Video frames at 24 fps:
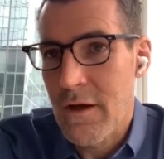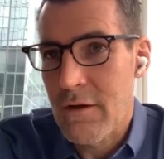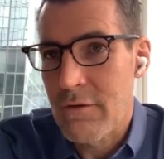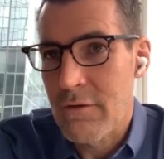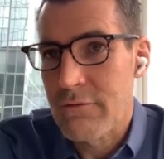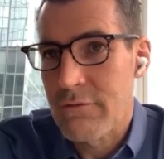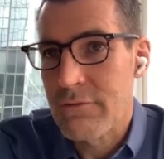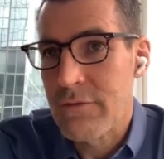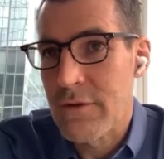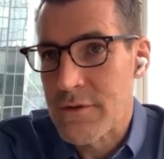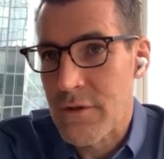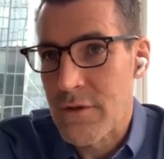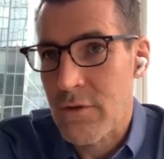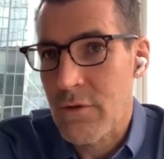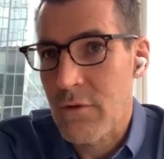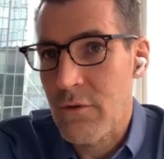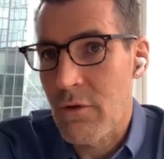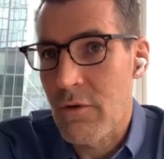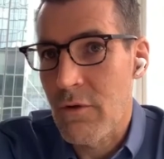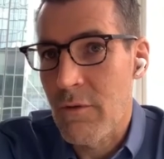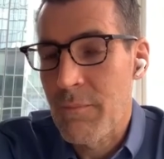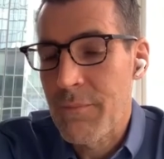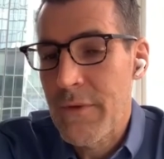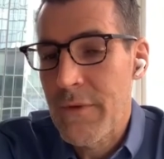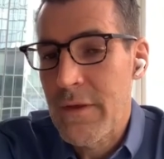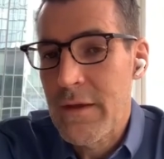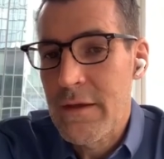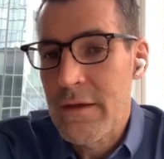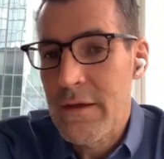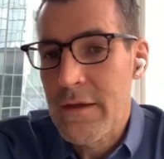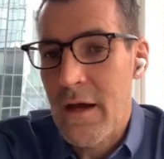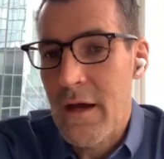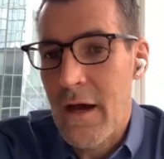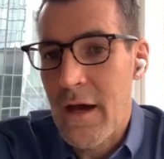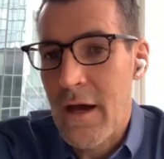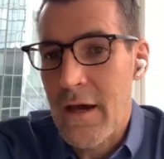physical.
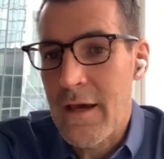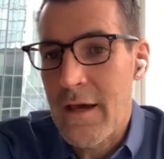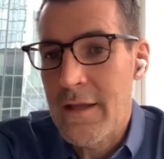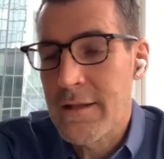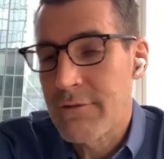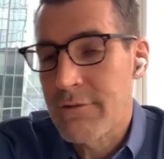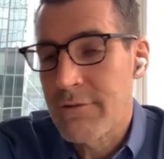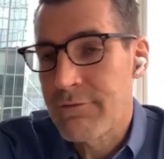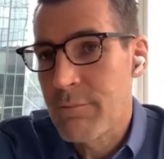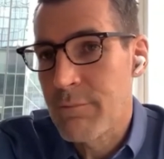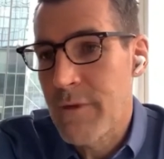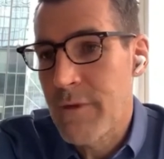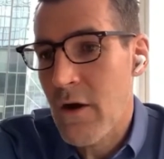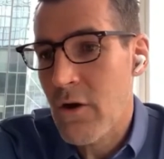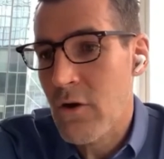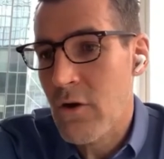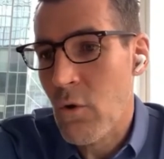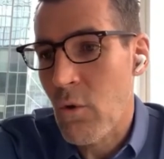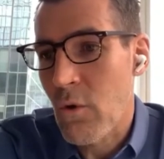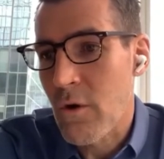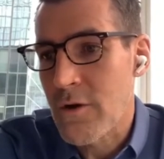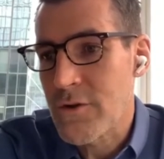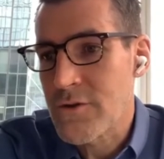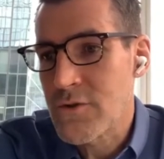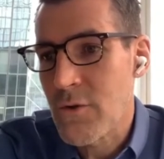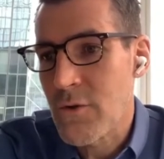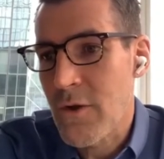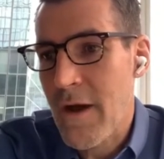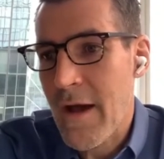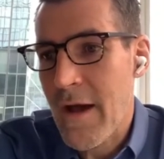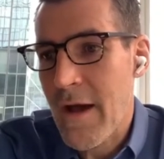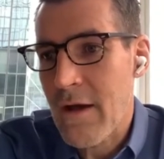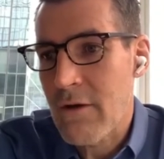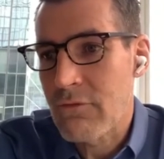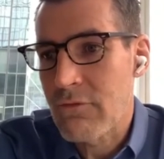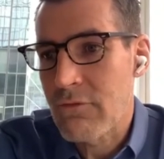And then from there, of course, you
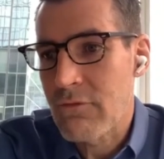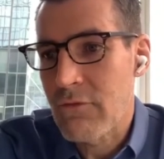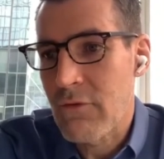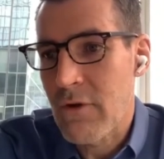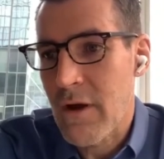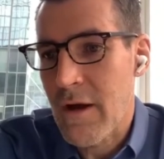have